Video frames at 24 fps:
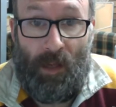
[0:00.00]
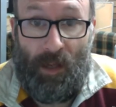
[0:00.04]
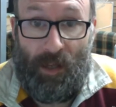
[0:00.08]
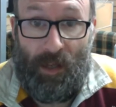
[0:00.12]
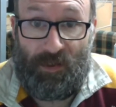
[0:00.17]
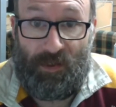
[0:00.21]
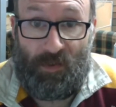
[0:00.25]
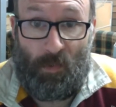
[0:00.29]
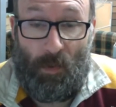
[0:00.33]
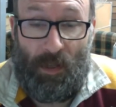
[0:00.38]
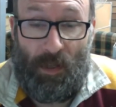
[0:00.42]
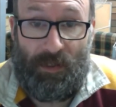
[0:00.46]

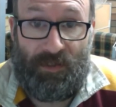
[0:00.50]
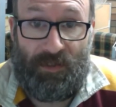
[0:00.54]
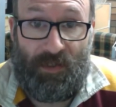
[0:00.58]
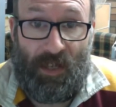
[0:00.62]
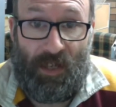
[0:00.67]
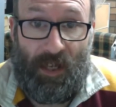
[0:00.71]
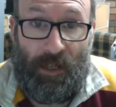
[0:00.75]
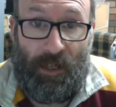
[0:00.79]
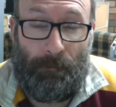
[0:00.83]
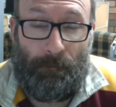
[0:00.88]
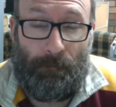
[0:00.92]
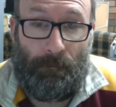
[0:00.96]
It's
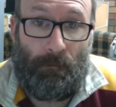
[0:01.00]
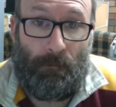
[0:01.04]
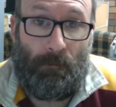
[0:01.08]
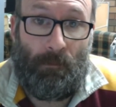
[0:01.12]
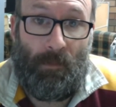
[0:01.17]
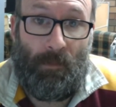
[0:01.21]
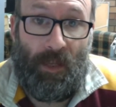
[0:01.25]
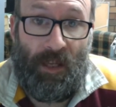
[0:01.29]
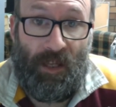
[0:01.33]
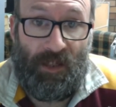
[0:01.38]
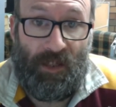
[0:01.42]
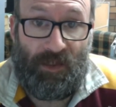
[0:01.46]
Wednesday.
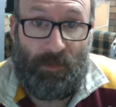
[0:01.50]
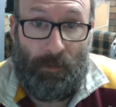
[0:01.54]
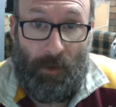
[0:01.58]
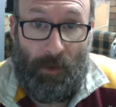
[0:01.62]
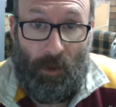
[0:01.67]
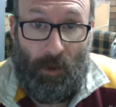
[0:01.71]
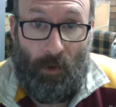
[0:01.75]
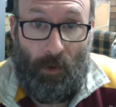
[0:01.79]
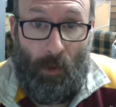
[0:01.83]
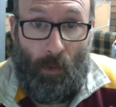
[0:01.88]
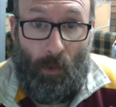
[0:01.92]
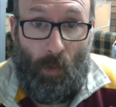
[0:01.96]
It's
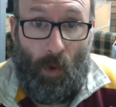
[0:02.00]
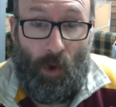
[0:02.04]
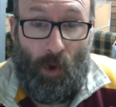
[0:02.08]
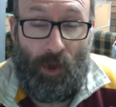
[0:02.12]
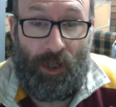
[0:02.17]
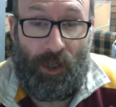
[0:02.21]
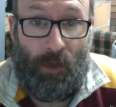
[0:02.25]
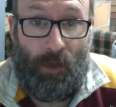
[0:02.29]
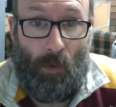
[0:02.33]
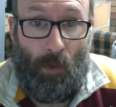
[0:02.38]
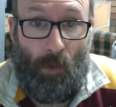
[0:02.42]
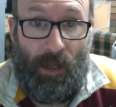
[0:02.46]
middle of the
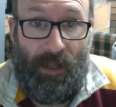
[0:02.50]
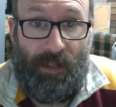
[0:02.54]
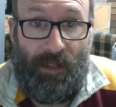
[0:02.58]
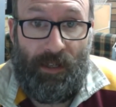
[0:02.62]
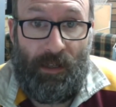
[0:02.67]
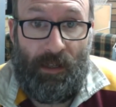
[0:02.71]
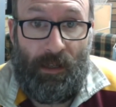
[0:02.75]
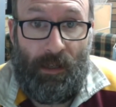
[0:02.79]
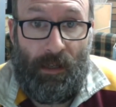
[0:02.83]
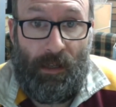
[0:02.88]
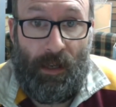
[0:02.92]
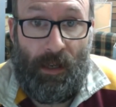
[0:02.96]
working
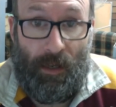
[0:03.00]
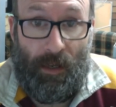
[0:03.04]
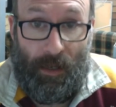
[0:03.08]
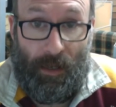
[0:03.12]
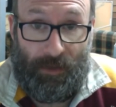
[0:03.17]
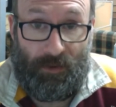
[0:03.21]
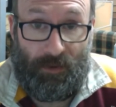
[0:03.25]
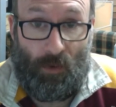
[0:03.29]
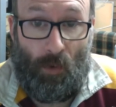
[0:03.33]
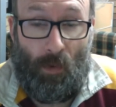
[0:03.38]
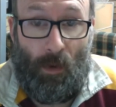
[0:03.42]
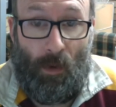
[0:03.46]
week.
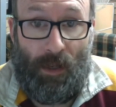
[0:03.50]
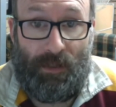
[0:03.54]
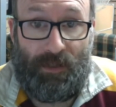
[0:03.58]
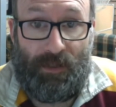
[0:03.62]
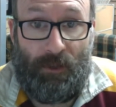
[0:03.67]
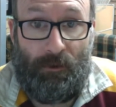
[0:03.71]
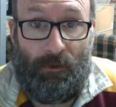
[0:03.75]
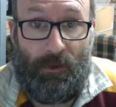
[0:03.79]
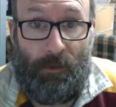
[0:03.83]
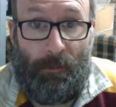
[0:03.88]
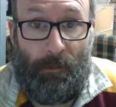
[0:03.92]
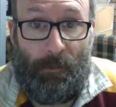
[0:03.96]
And as
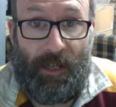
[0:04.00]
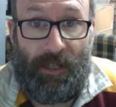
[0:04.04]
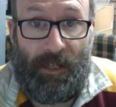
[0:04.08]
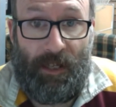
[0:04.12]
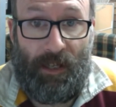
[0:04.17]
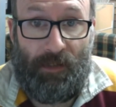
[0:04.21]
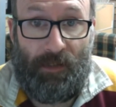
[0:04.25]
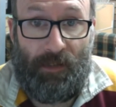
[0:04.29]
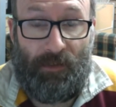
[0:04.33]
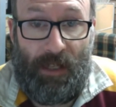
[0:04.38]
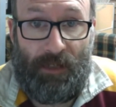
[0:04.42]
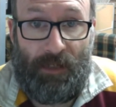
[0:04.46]
always here at the
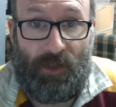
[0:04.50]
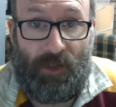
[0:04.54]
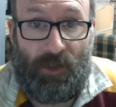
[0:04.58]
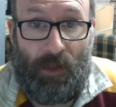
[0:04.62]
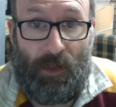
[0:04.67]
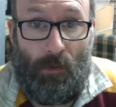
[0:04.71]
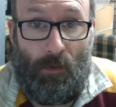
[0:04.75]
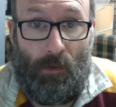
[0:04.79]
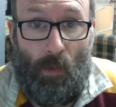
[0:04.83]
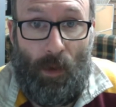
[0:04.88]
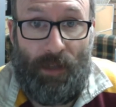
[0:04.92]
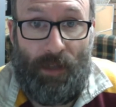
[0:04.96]
Backyard Tech
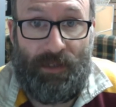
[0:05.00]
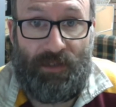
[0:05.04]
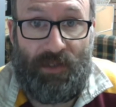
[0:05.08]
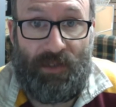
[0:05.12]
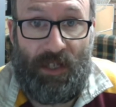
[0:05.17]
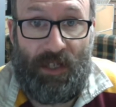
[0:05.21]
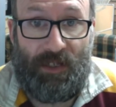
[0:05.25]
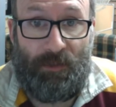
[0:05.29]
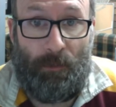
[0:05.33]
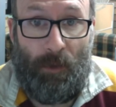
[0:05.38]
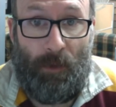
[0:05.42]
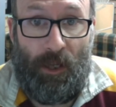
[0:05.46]
Channel,
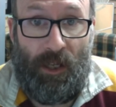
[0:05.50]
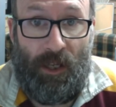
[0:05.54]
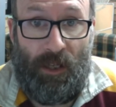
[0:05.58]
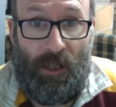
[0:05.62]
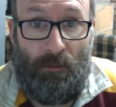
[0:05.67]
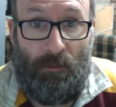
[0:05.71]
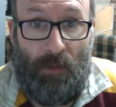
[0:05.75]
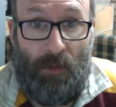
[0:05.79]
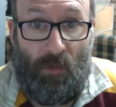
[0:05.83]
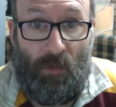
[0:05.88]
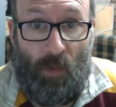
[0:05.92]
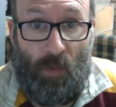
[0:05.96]
Wednesdays
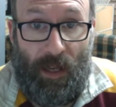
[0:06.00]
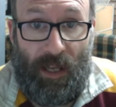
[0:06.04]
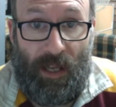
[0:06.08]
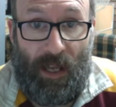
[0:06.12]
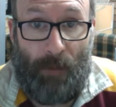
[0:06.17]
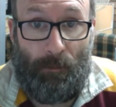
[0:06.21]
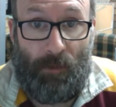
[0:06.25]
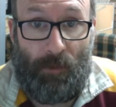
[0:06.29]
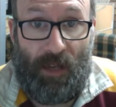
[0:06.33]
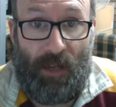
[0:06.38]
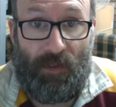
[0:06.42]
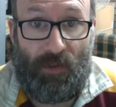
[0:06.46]
mean midweek
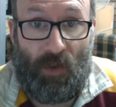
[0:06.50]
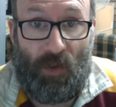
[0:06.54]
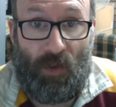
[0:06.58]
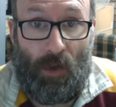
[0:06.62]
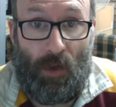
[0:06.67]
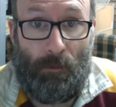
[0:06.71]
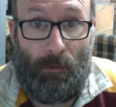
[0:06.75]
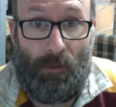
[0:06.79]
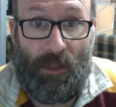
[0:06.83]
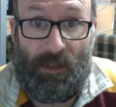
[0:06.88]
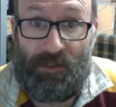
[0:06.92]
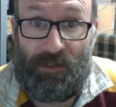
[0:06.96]
update
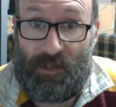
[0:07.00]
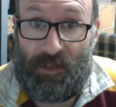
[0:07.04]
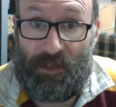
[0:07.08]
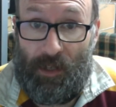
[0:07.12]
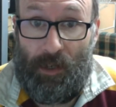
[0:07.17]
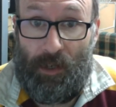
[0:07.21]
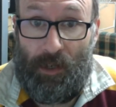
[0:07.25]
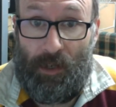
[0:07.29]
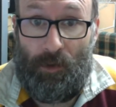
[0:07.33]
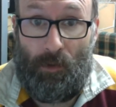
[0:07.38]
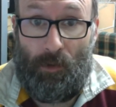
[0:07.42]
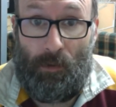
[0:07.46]
time. Let's
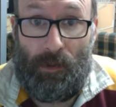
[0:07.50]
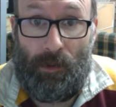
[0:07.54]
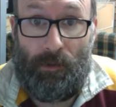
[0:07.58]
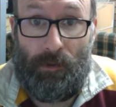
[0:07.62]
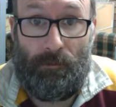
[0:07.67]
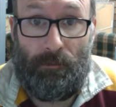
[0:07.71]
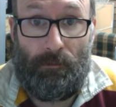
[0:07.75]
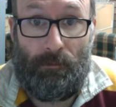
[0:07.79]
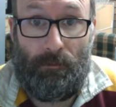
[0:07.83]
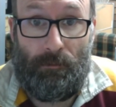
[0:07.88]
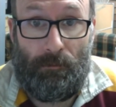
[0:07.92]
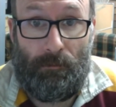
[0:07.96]
get into
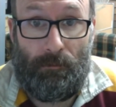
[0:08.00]
it.